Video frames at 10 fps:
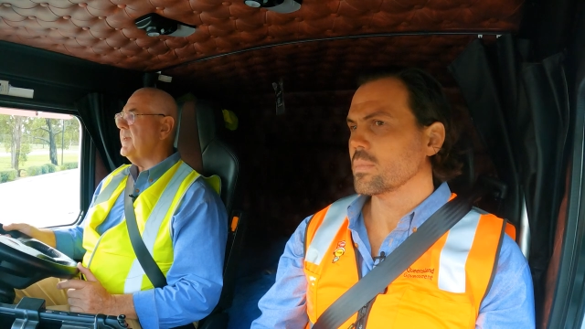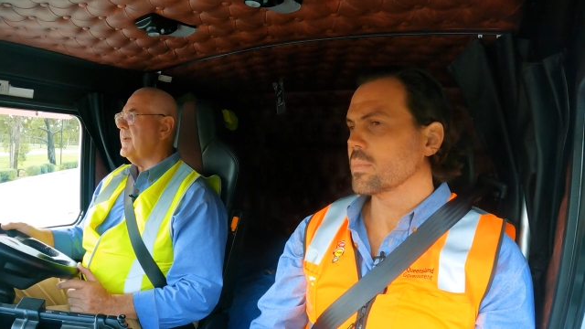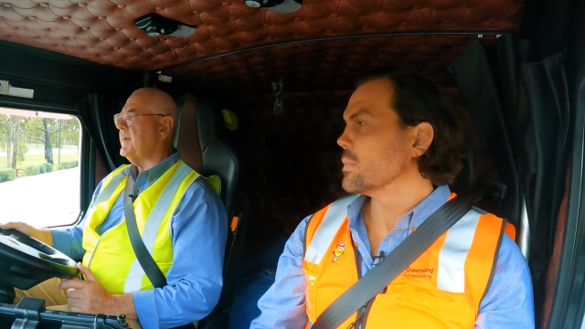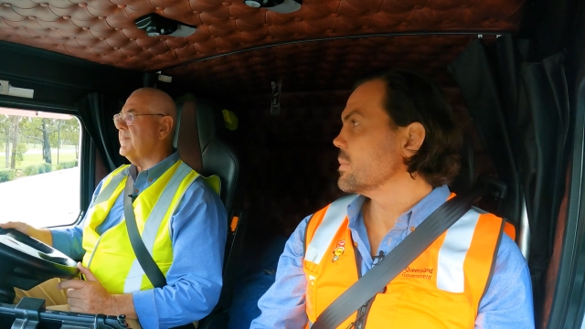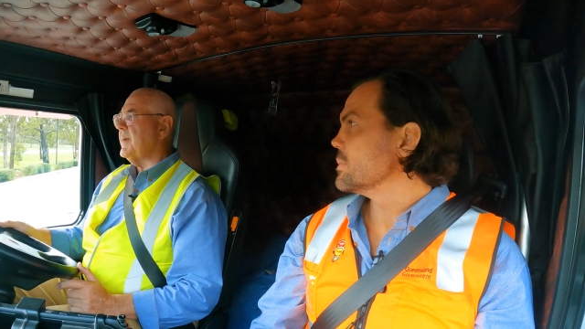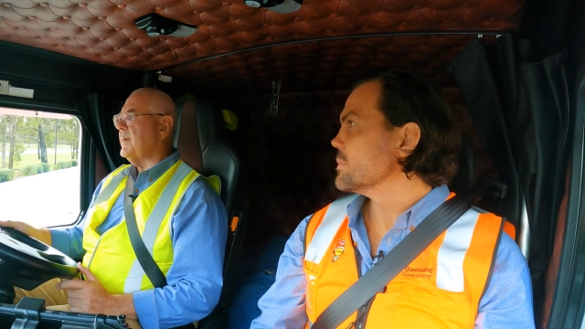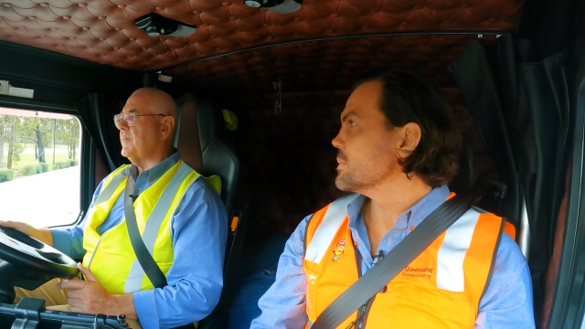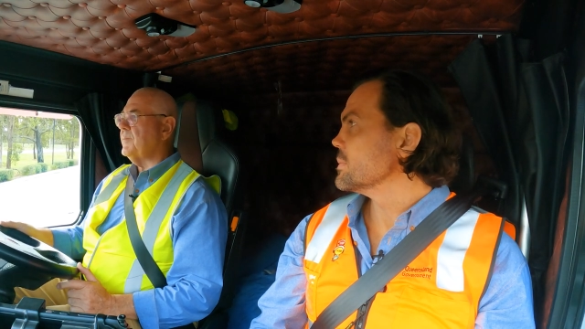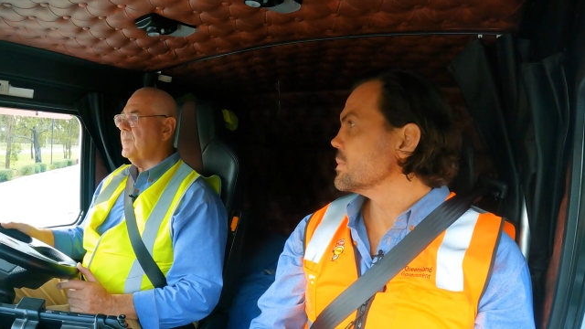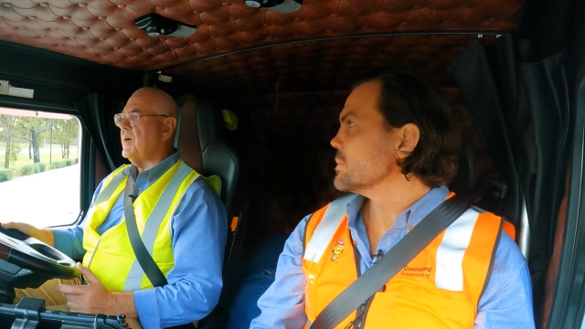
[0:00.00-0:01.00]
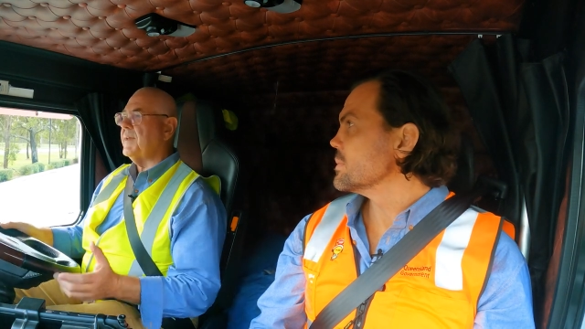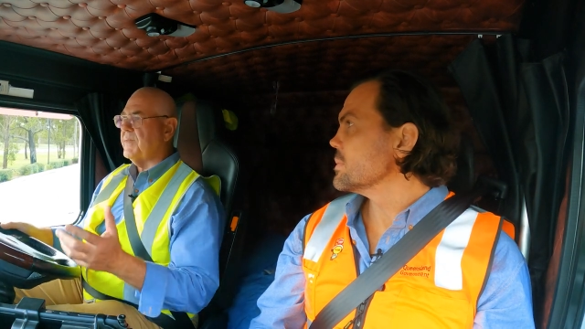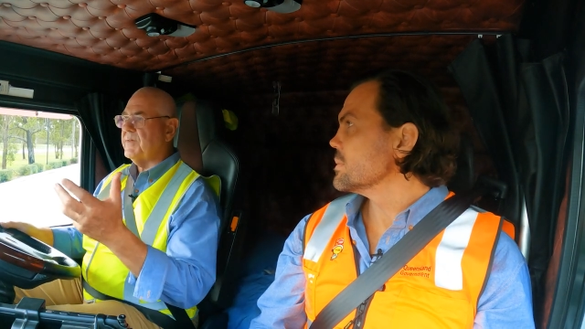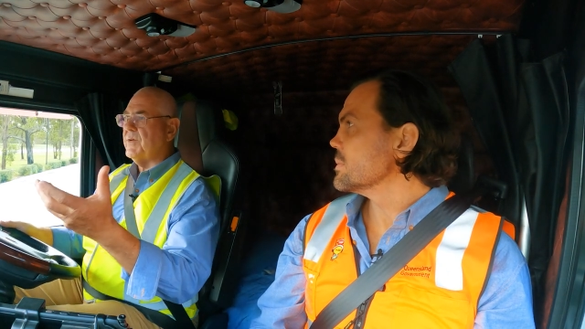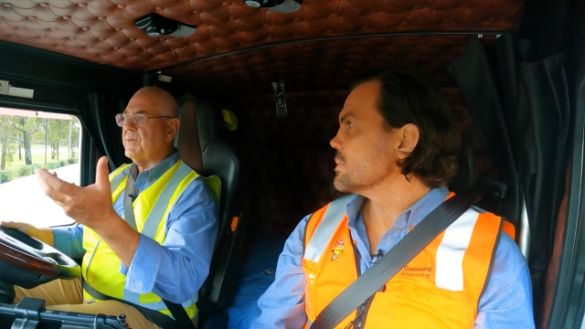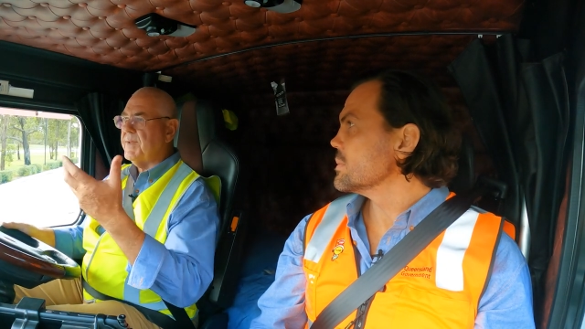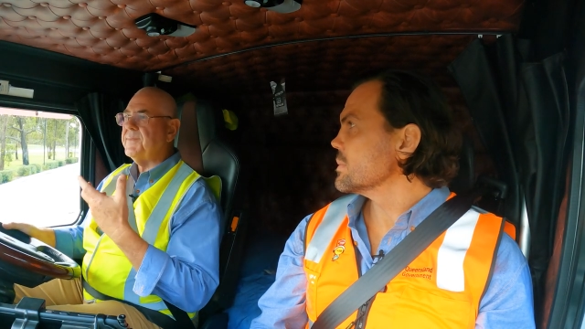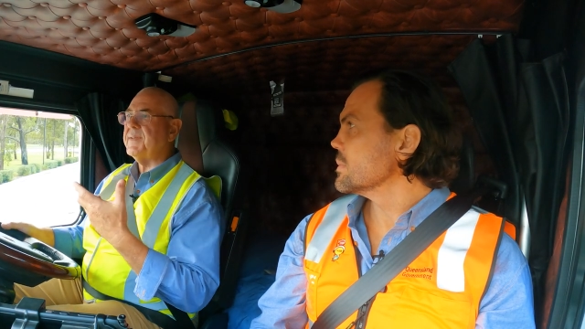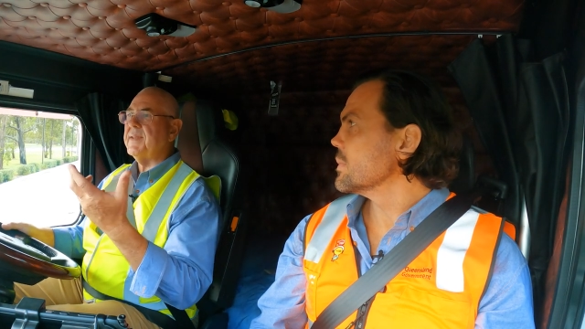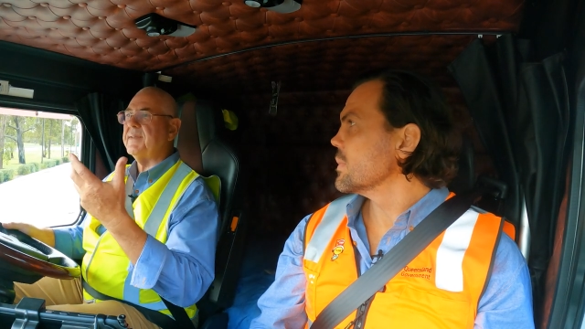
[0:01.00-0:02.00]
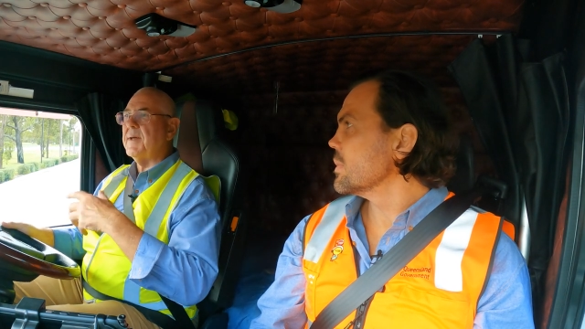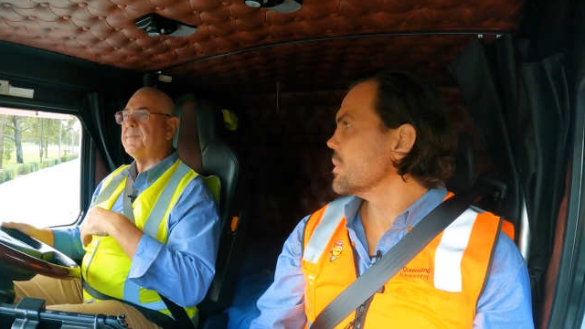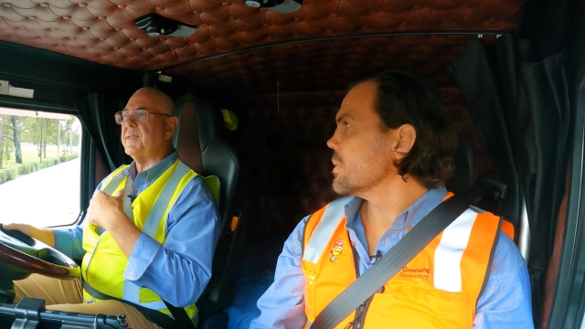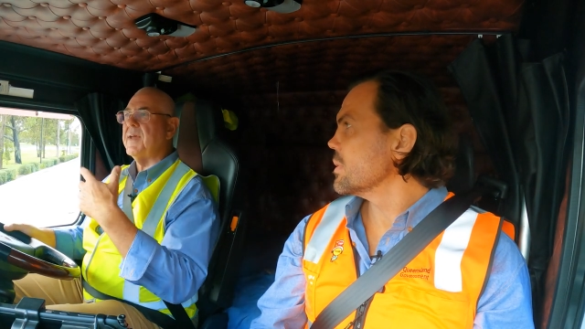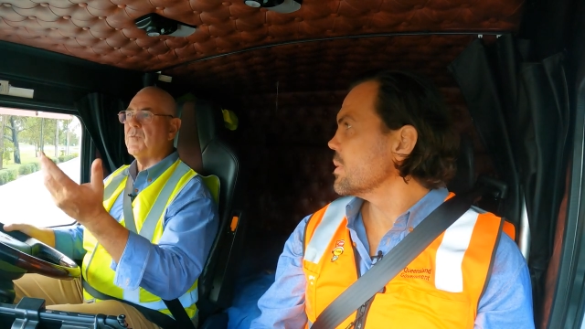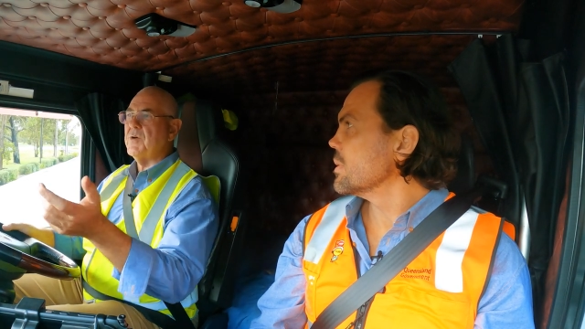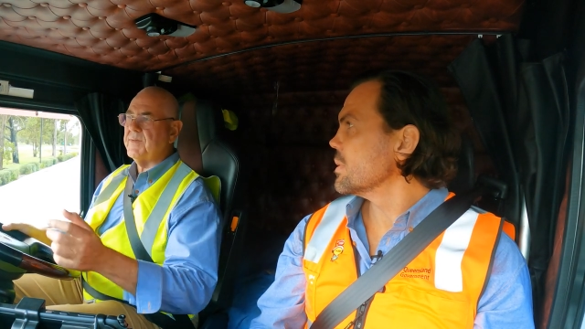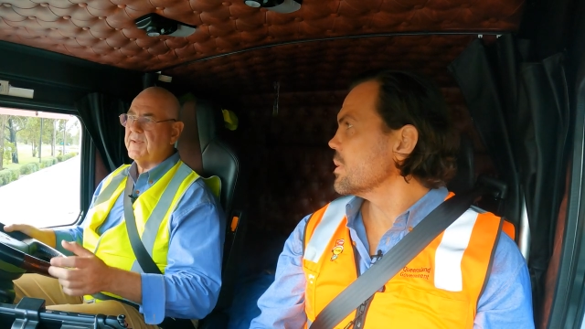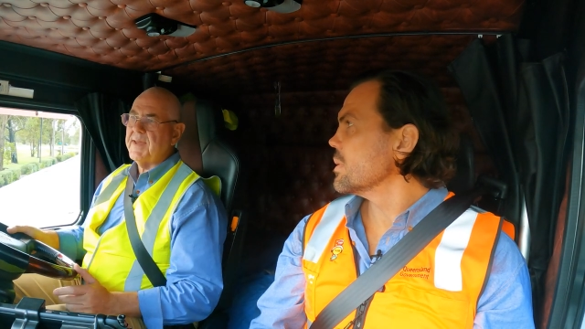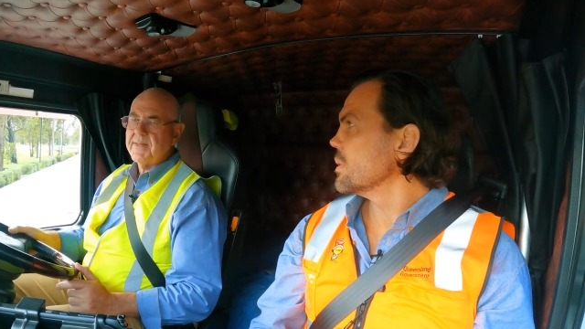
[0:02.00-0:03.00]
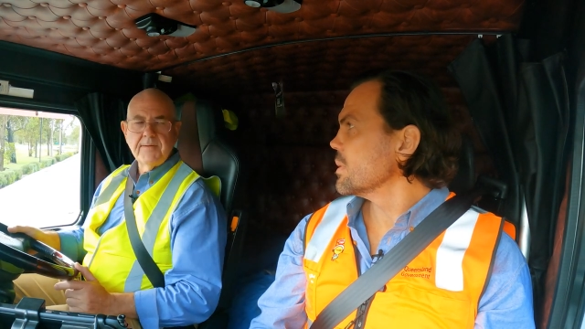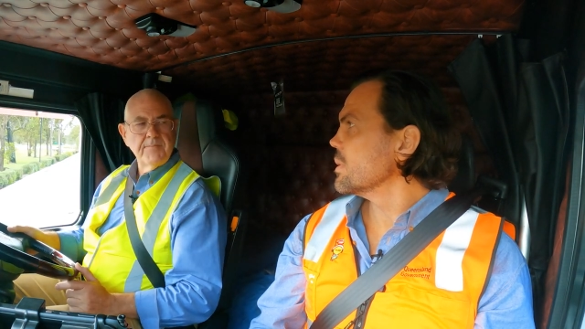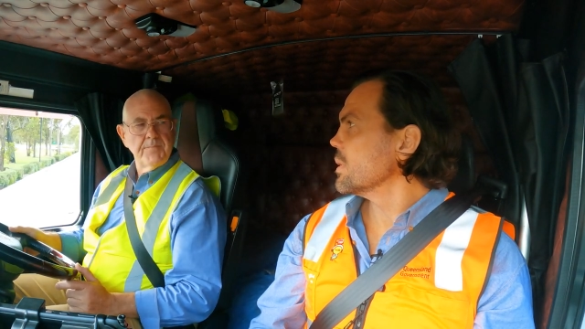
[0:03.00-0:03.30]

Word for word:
Speaker 1: Yeah, so locking the two diff centers up so they work together.